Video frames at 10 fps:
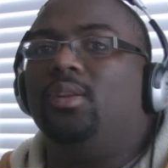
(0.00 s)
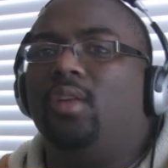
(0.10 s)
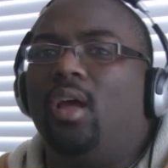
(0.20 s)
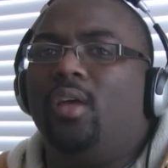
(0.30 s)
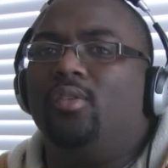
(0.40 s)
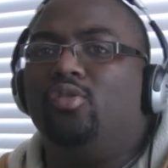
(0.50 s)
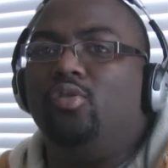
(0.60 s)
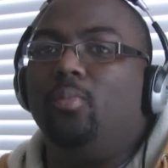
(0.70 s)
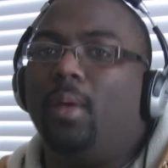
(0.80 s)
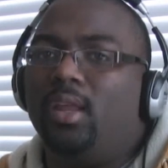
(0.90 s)
but not
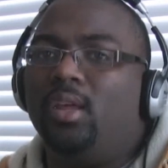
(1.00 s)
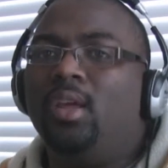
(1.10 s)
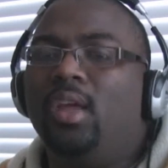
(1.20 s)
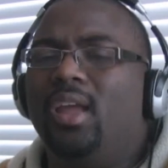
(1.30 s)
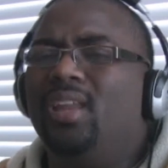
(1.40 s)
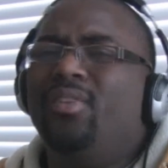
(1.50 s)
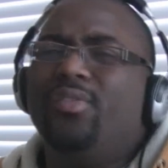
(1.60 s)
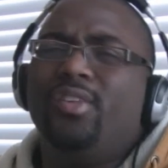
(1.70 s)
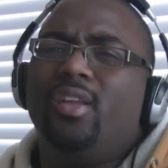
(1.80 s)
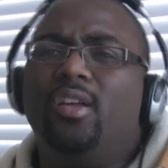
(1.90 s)
too many. And even
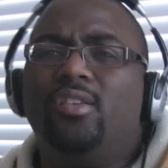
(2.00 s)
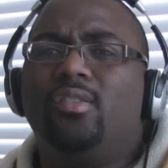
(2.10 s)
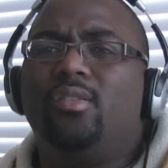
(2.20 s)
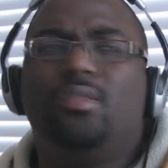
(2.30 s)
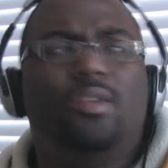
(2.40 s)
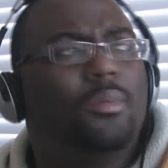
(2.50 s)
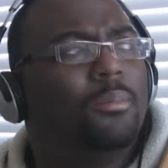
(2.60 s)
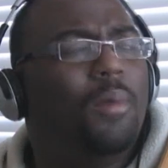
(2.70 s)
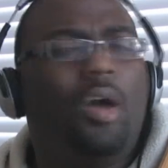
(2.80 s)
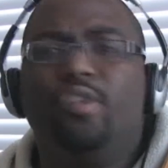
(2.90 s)
if he does,
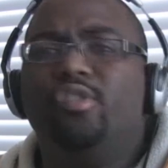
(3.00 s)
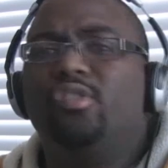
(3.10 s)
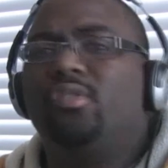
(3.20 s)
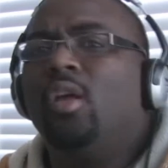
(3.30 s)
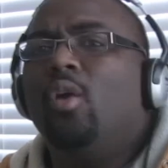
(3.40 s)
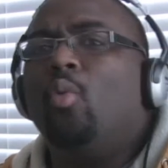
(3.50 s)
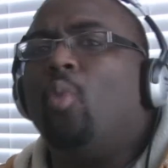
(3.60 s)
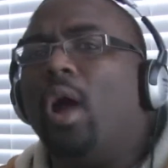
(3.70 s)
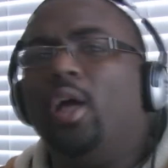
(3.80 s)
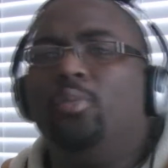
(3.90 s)
Bonnar's
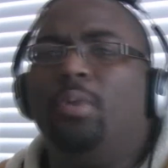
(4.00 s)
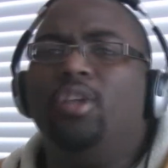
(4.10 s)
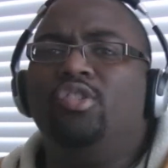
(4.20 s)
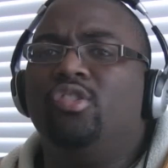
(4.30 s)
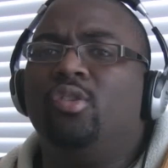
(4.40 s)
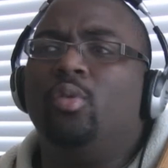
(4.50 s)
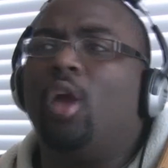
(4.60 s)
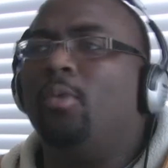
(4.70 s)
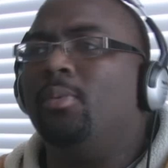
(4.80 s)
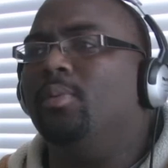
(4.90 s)
wild punches don't
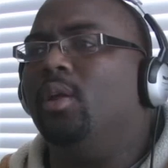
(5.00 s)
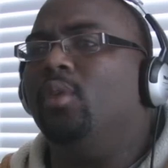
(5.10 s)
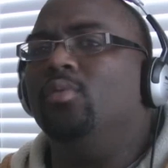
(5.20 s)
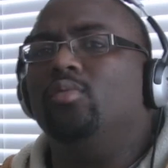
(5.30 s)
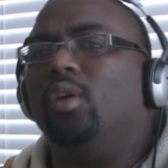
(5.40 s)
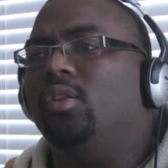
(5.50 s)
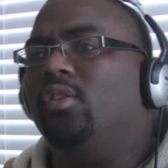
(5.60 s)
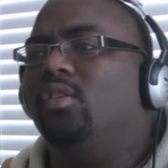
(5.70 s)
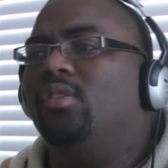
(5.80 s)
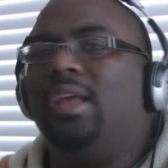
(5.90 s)
knock people out, right?
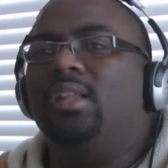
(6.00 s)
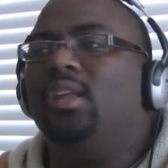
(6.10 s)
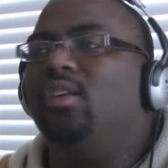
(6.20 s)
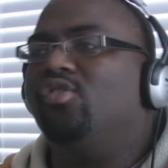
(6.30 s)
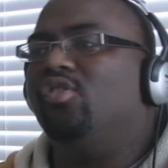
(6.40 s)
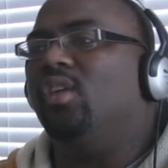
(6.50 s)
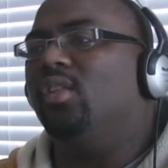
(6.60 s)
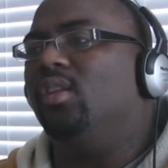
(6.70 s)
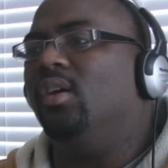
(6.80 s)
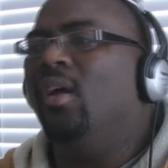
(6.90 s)
The technique is just
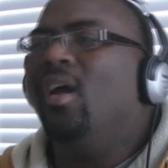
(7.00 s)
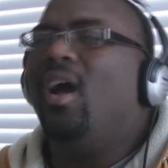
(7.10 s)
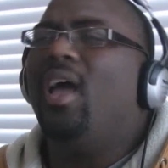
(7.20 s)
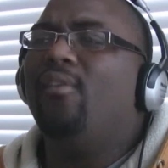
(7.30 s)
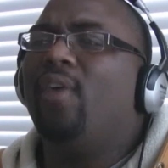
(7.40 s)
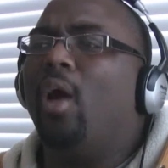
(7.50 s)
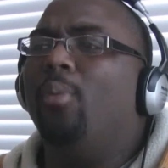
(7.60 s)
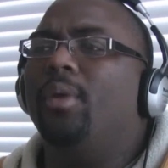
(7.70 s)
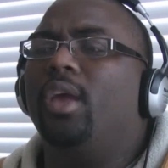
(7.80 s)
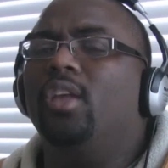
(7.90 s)
not there. I have
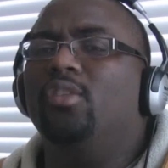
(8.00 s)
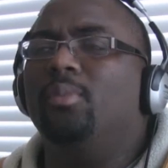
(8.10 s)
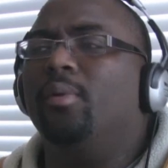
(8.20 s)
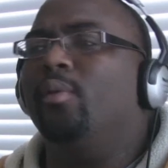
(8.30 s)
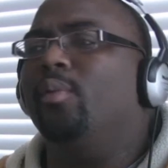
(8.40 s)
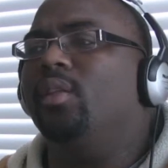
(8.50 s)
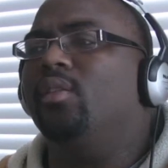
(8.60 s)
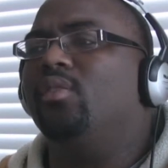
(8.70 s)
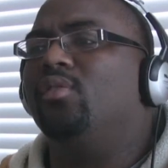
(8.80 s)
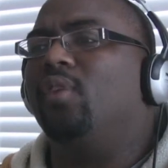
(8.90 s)
Kyle Kingsbury
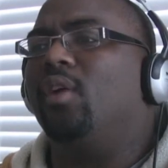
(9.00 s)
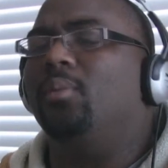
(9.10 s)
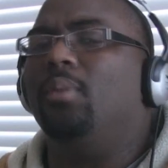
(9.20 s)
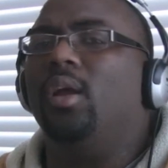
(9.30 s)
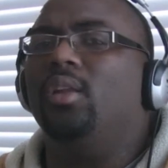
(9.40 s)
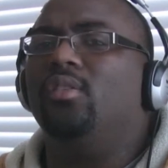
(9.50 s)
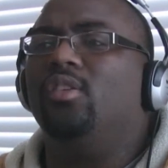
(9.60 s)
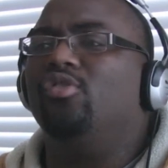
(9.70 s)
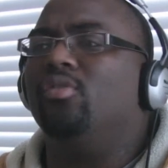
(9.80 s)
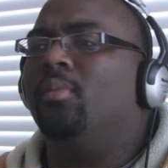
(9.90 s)
winning this fight by
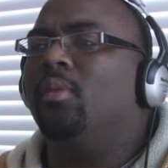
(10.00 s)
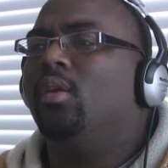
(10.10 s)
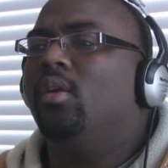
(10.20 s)
decision.